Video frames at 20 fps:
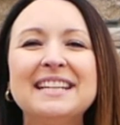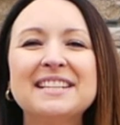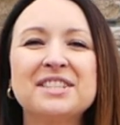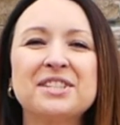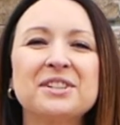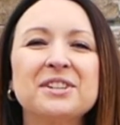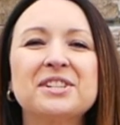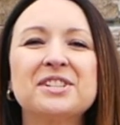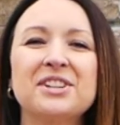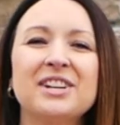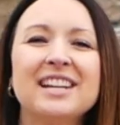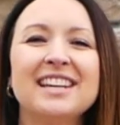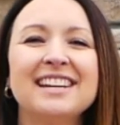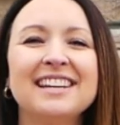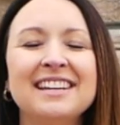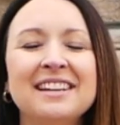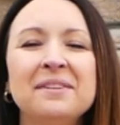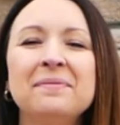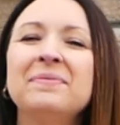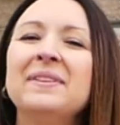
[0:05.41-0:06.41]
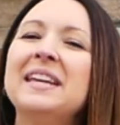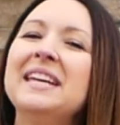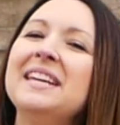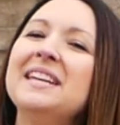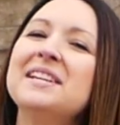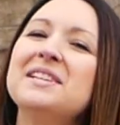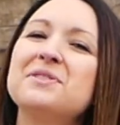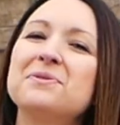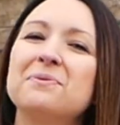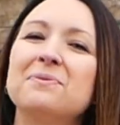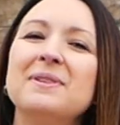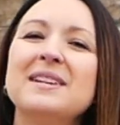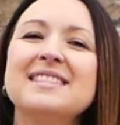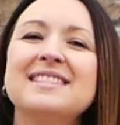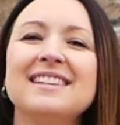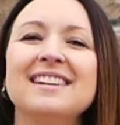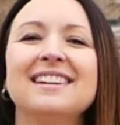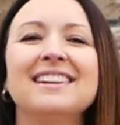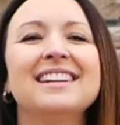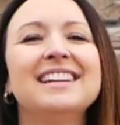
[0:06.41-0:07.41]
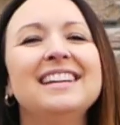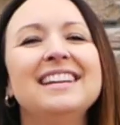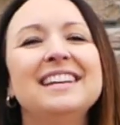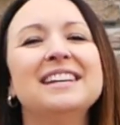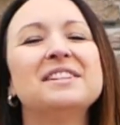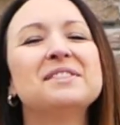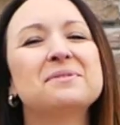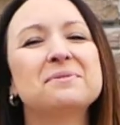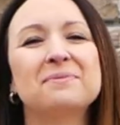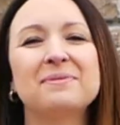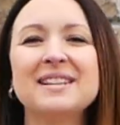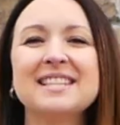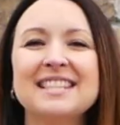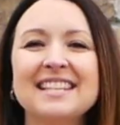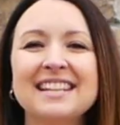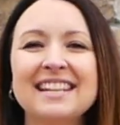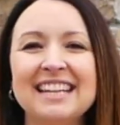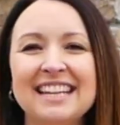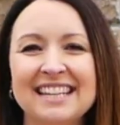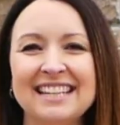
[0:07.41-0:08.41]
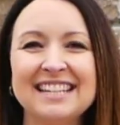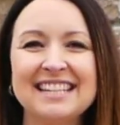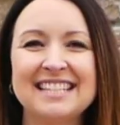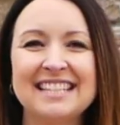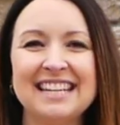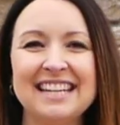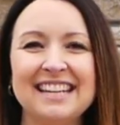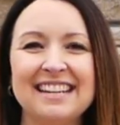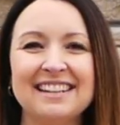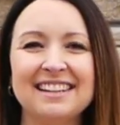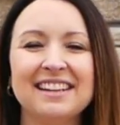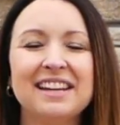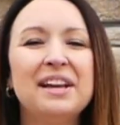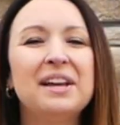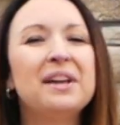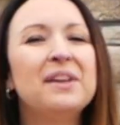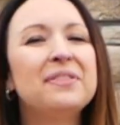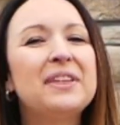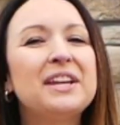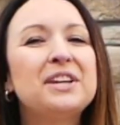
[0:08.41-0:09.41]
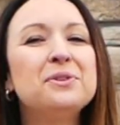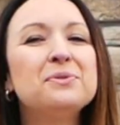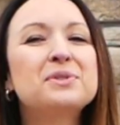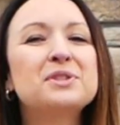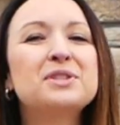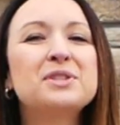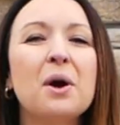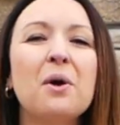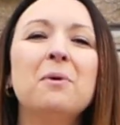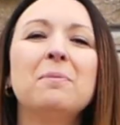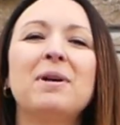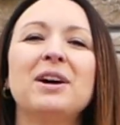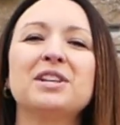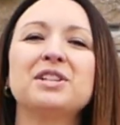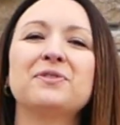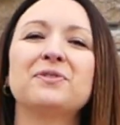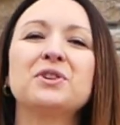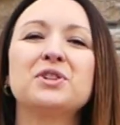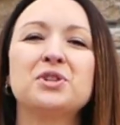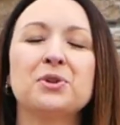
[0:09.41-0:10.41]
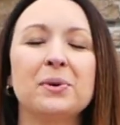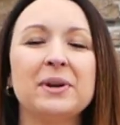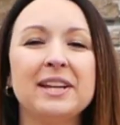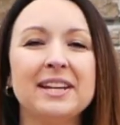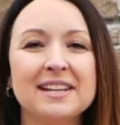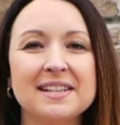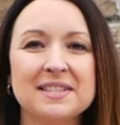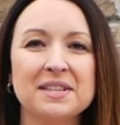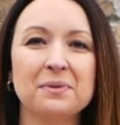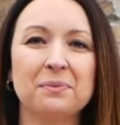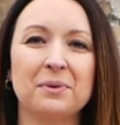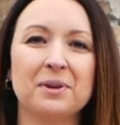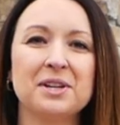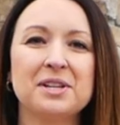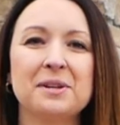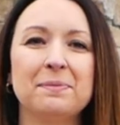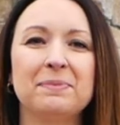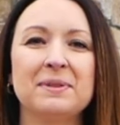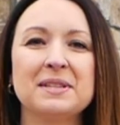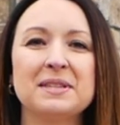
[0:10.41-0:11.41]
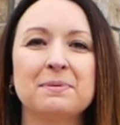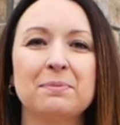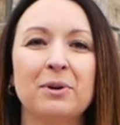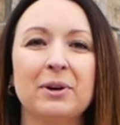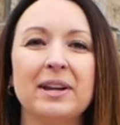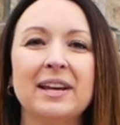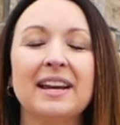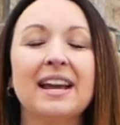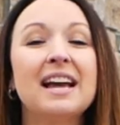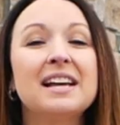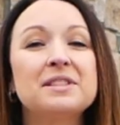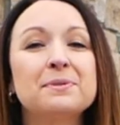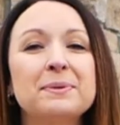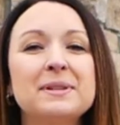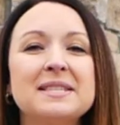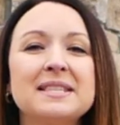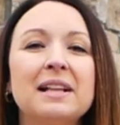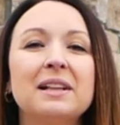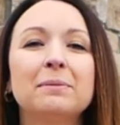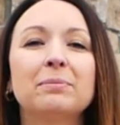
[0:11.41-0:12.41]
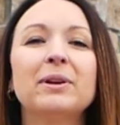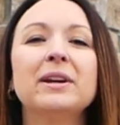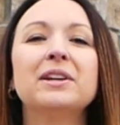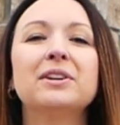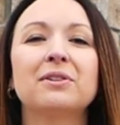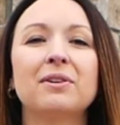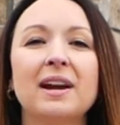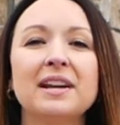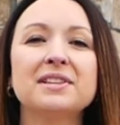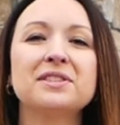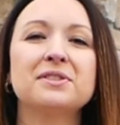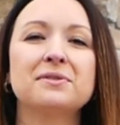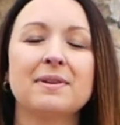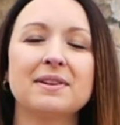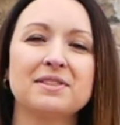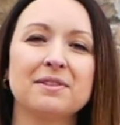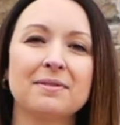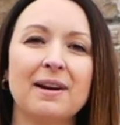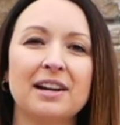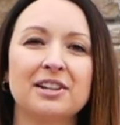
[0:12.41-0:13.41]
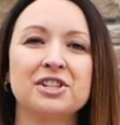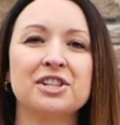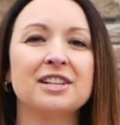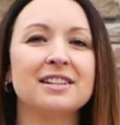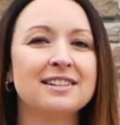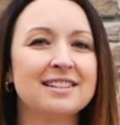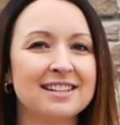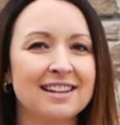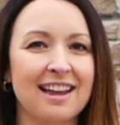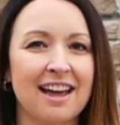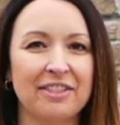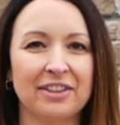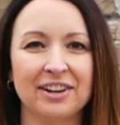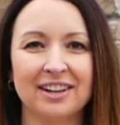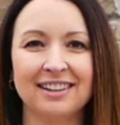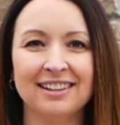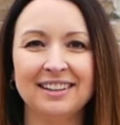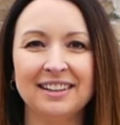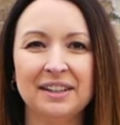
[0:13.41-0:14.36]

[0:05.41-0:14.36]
Easter, Trinity. He is risen. He is risen indeed. Thank you so much for joining us in worship this morning as we celebrate Christ's resurrection together.